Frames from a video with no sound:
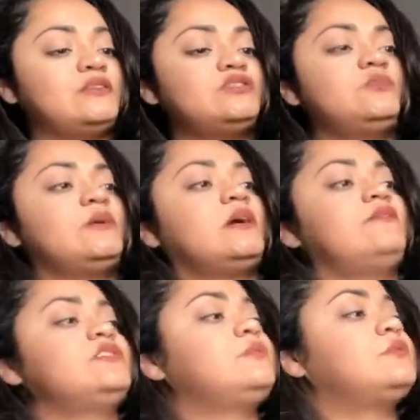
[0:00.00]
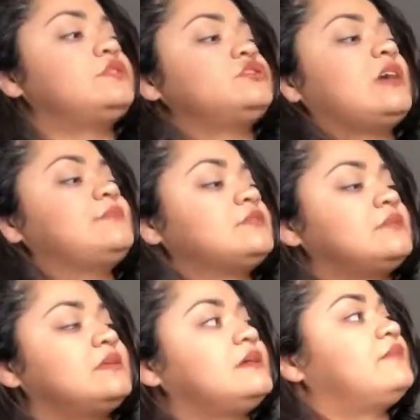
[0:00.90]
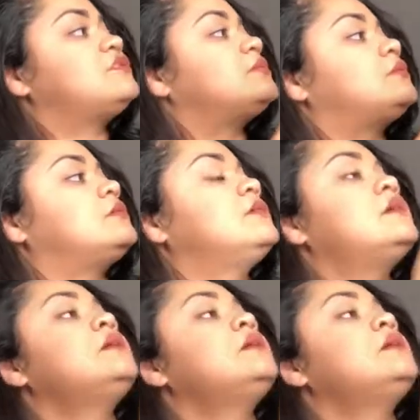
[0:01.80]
It's super comfortable. The straps are really comfortable